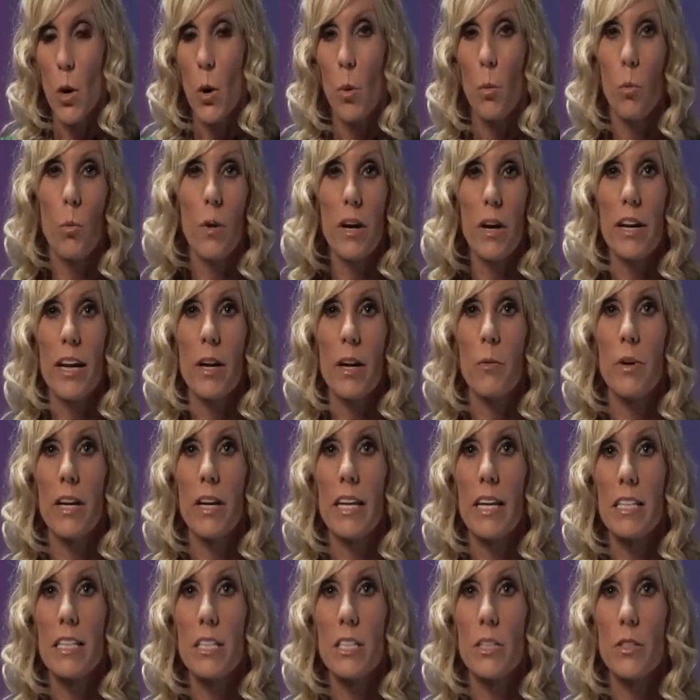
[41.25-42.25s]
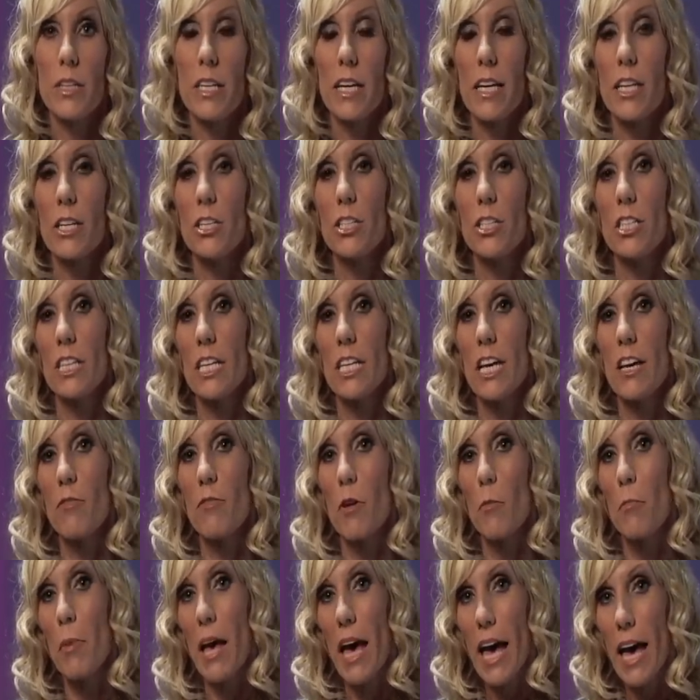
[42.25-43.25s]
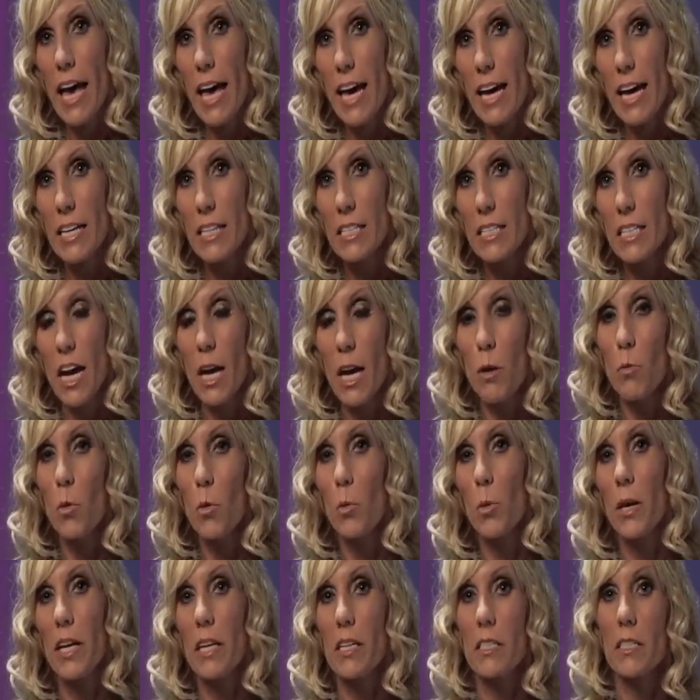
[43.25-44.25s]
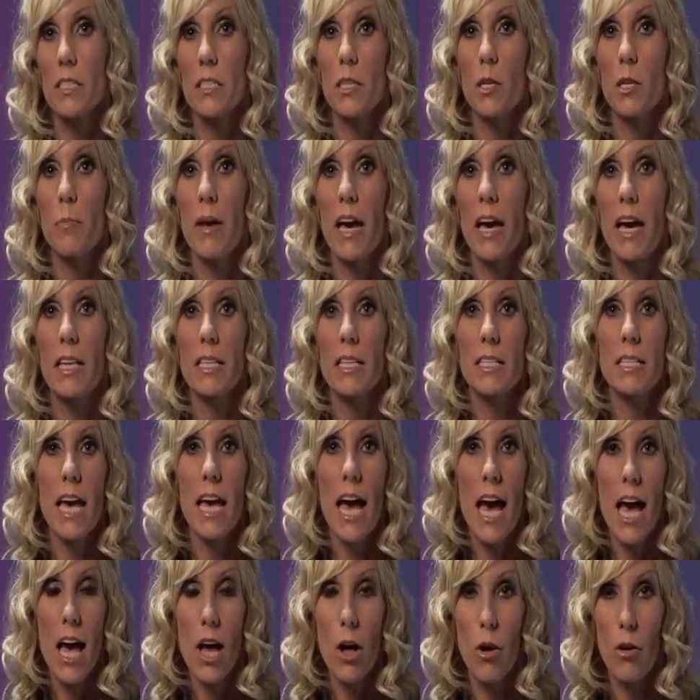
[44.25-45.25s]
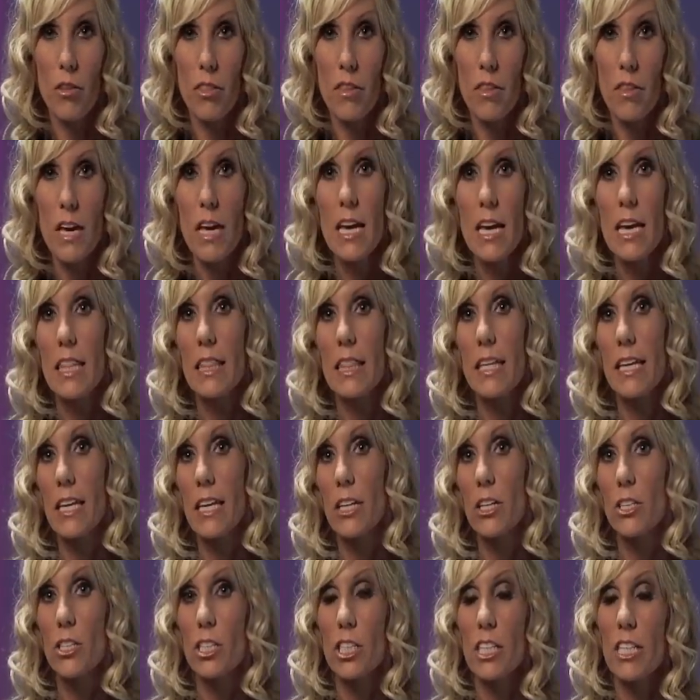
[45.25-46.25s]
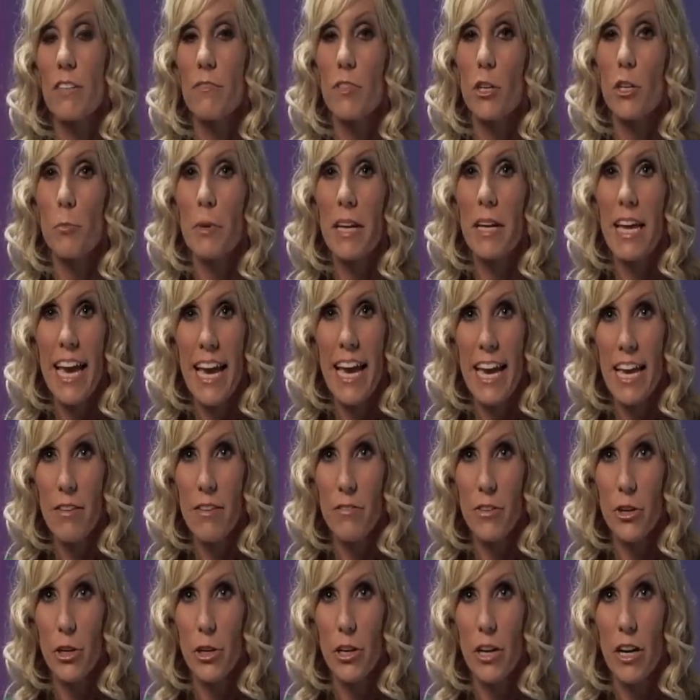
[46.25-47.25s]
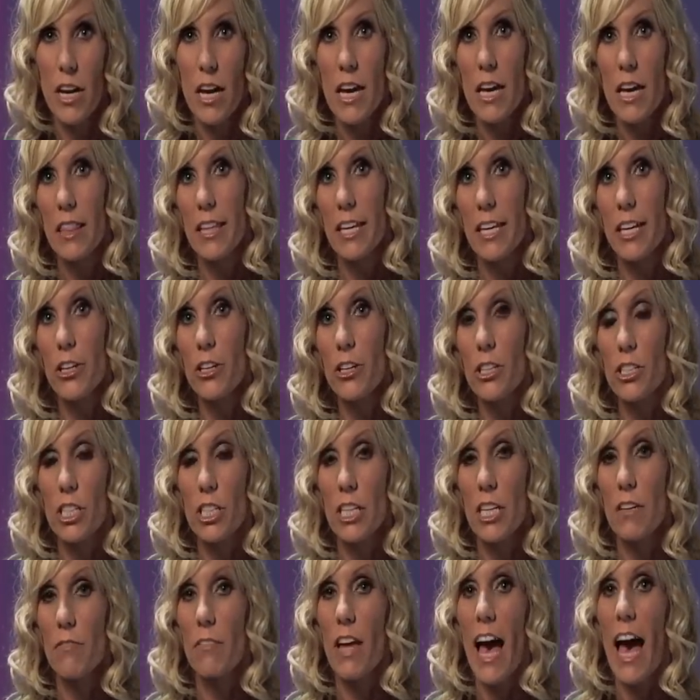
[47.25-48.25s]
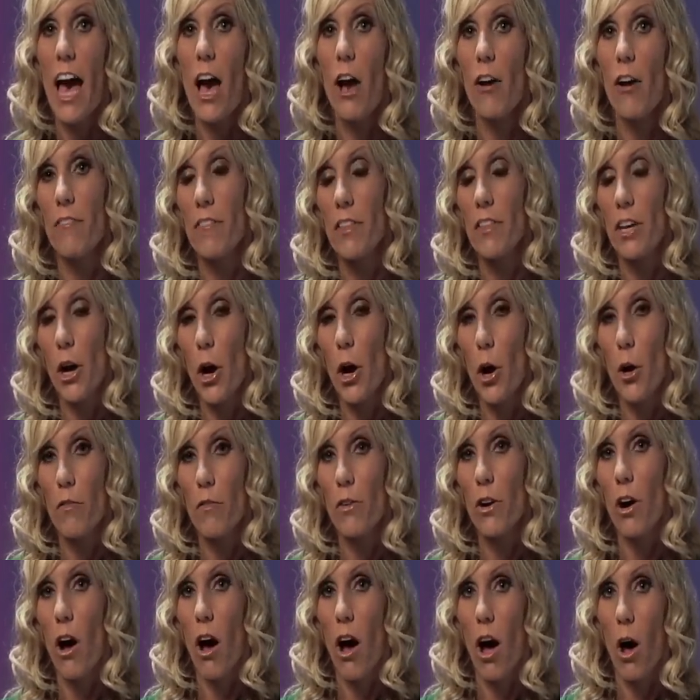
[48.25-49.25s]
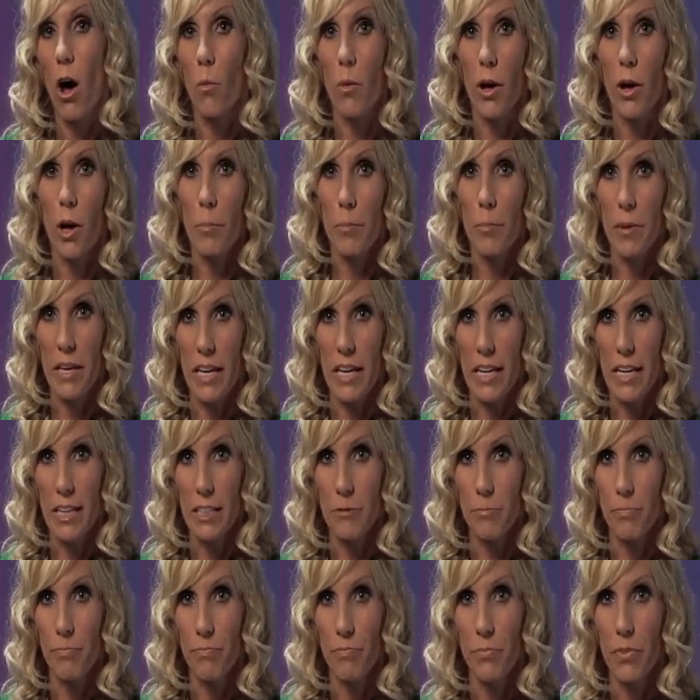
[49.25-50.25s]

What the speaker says: When I read into the energy of a pet, I will read into the pet's health, the energy of their behavior, the energy of their overall well-being.